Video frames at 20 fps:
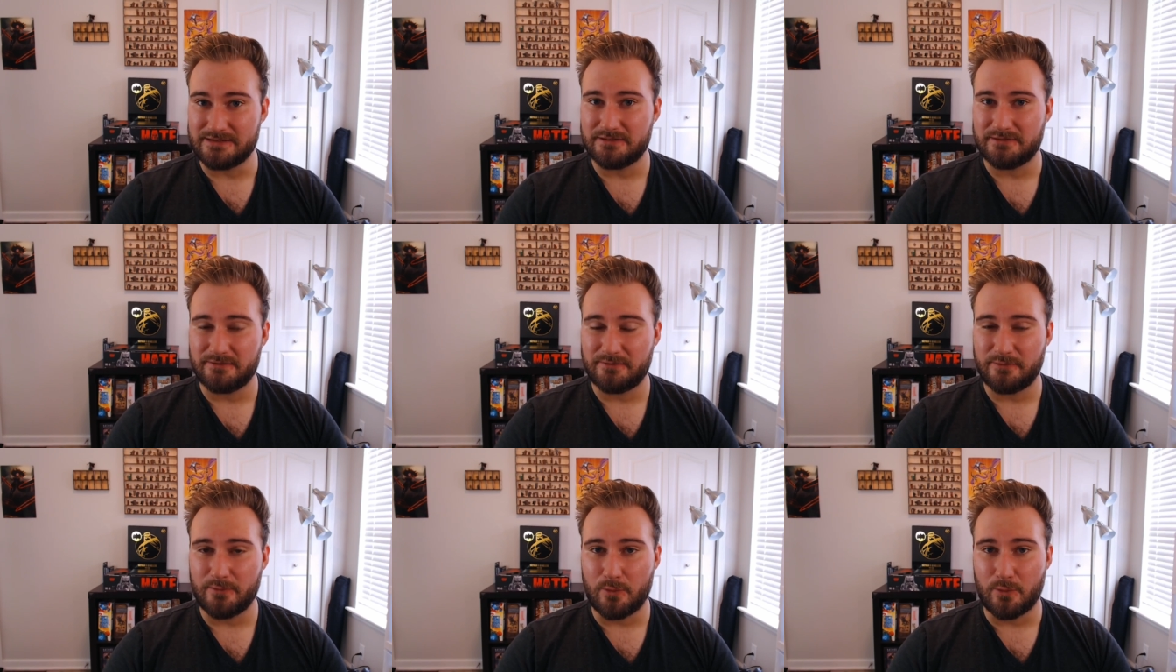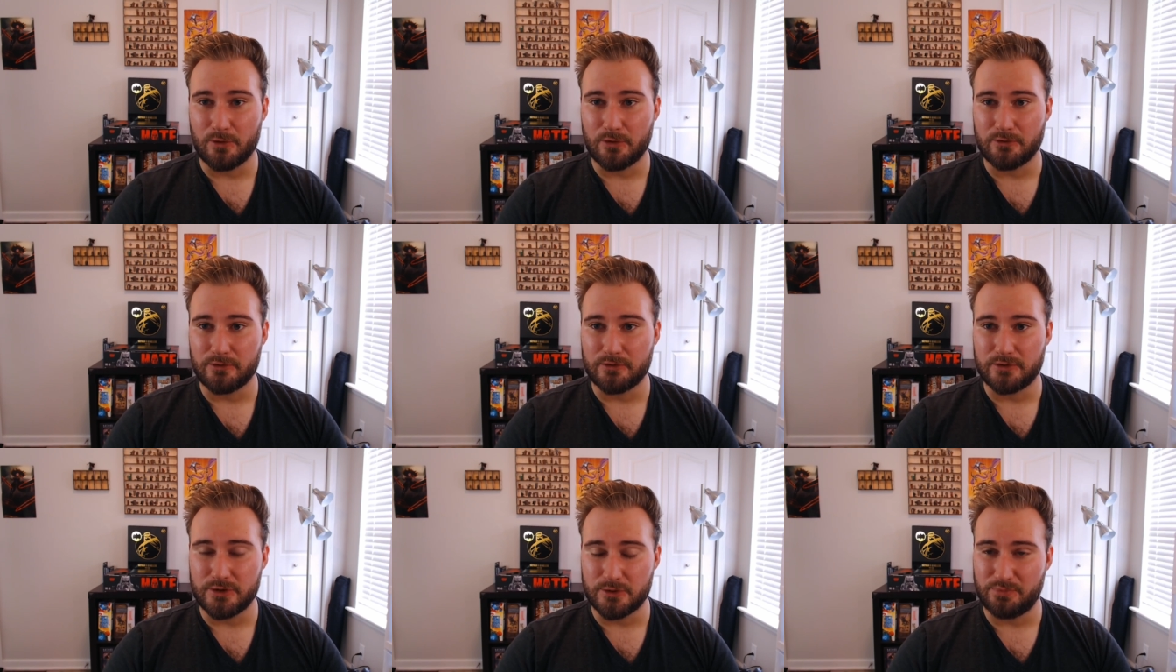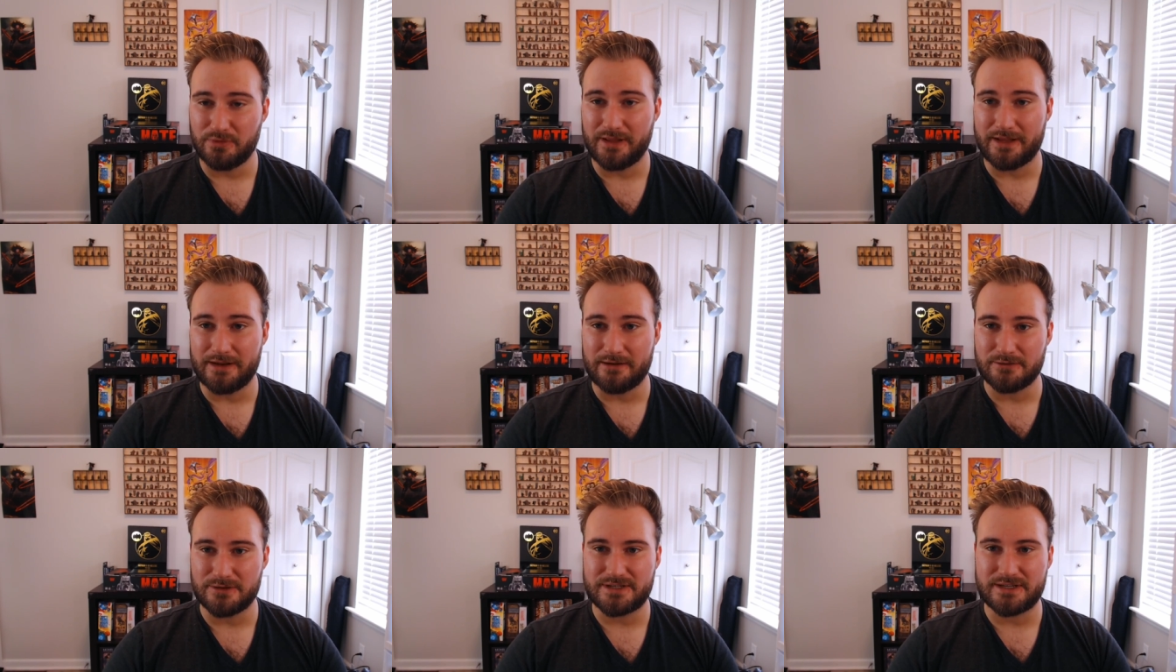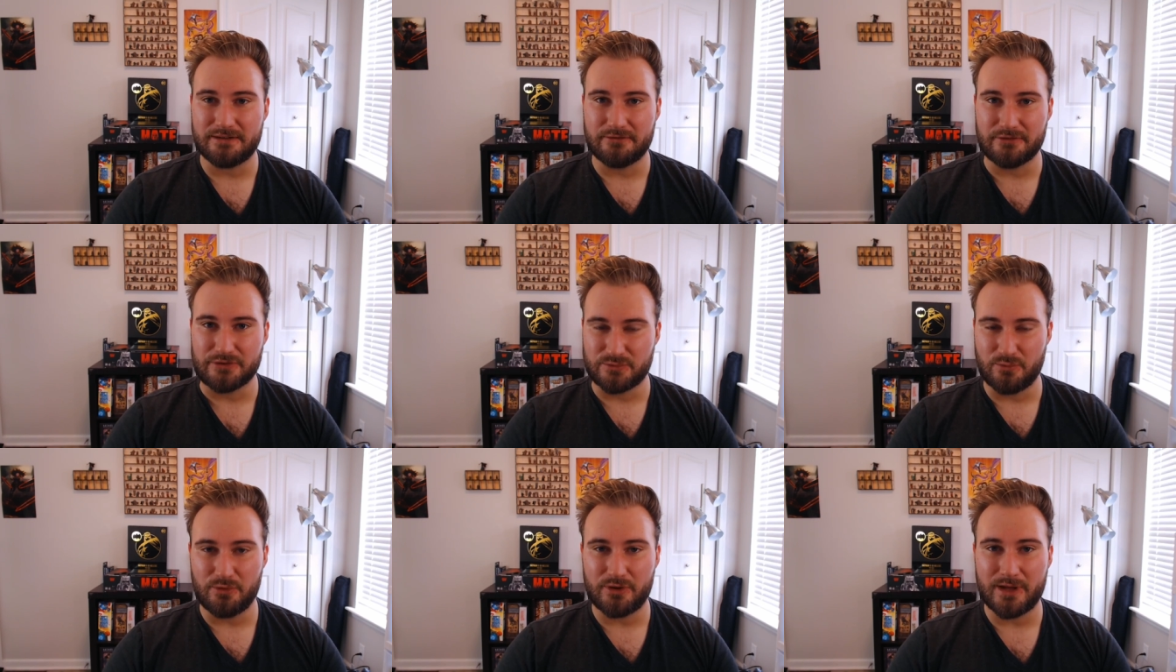for your player skills
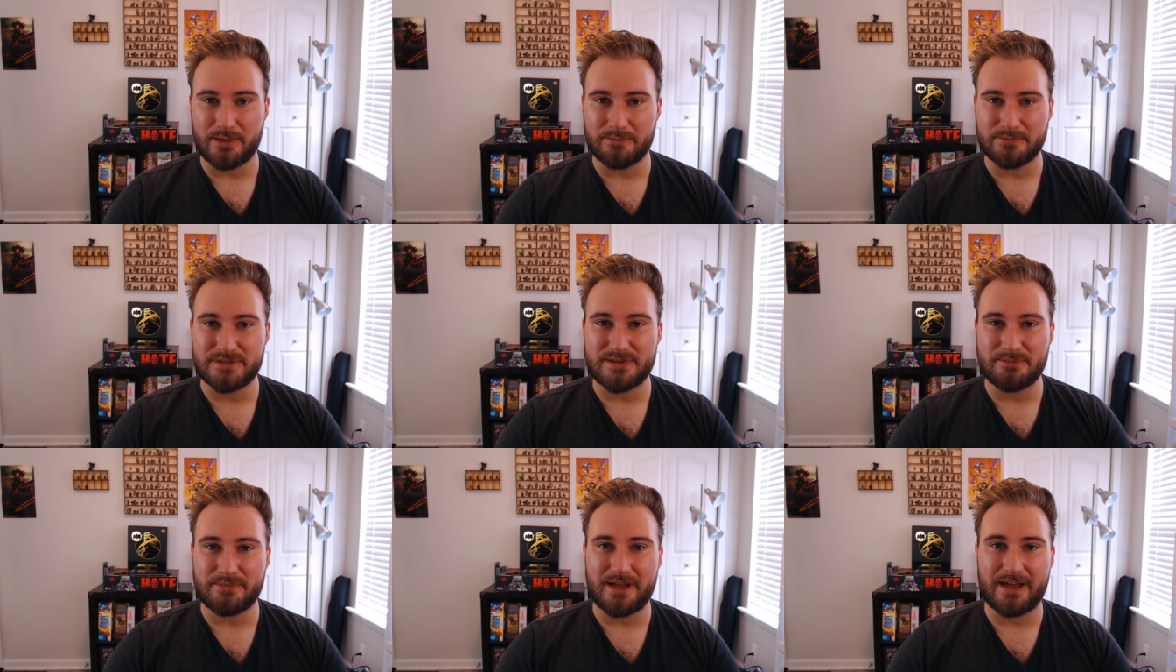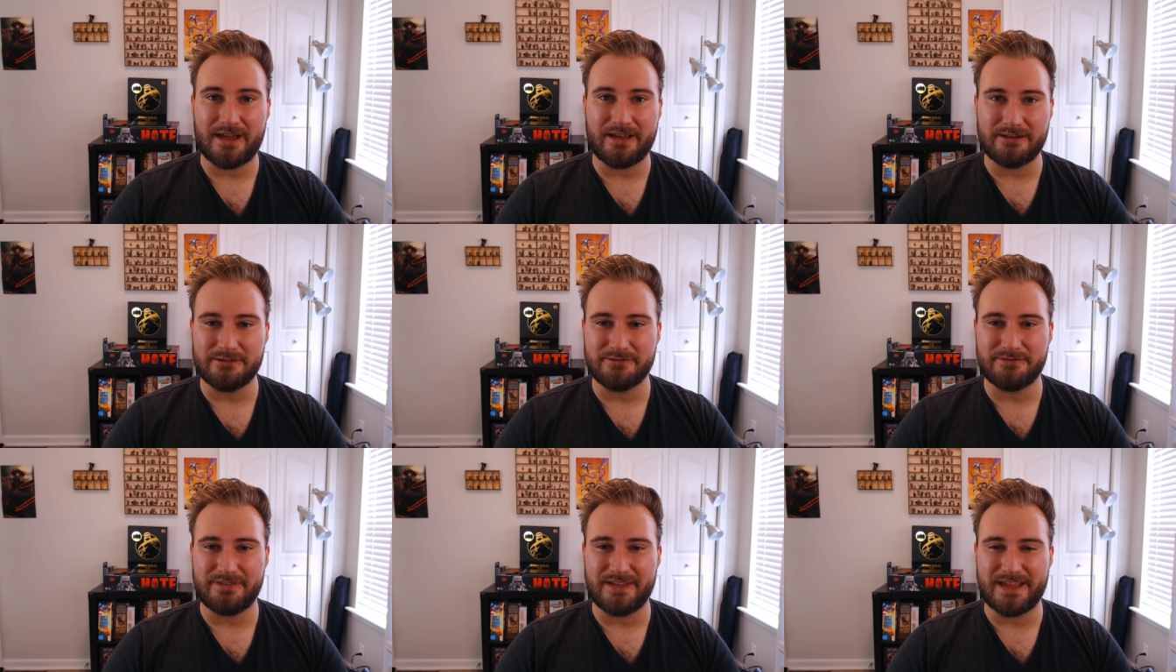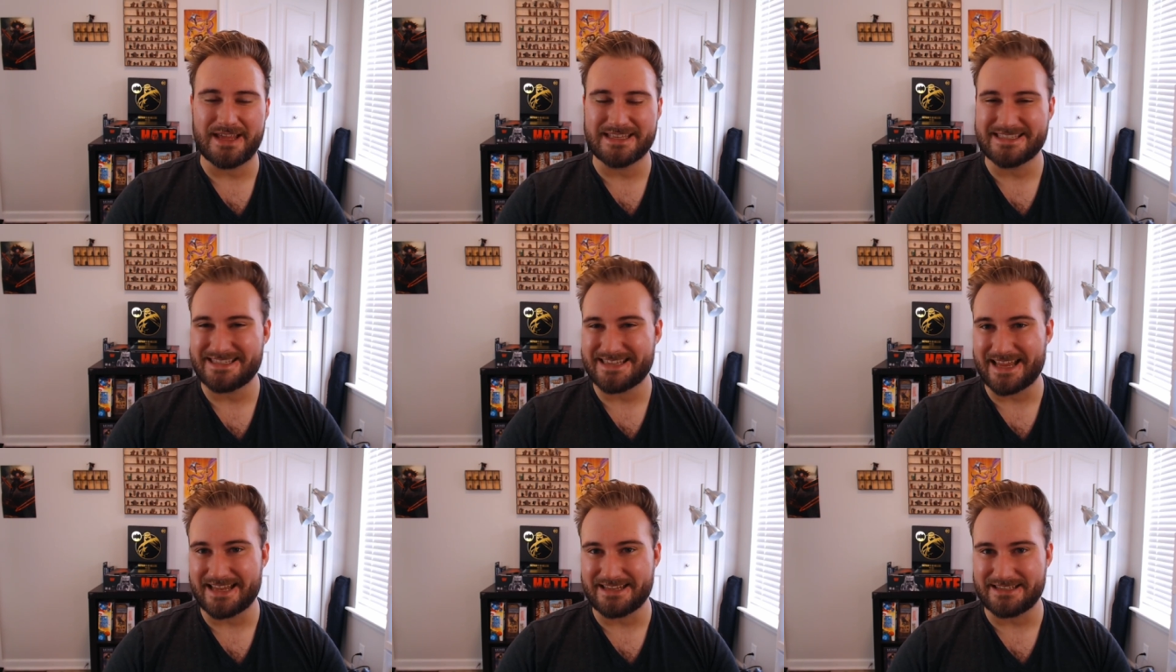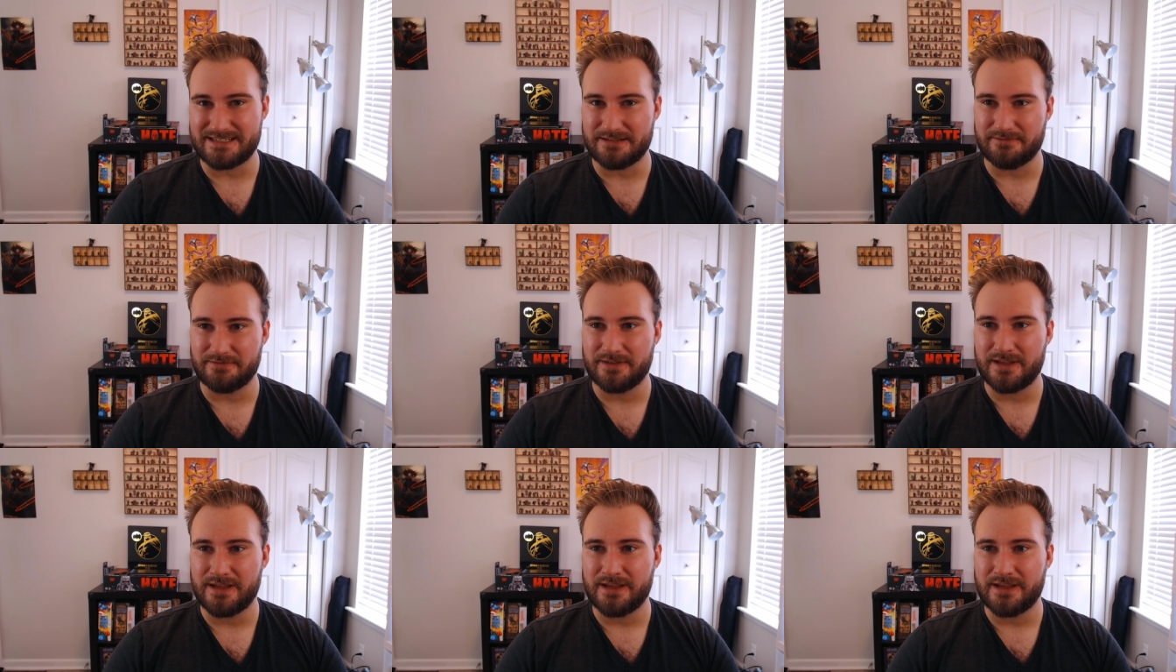will come some kind of incentive,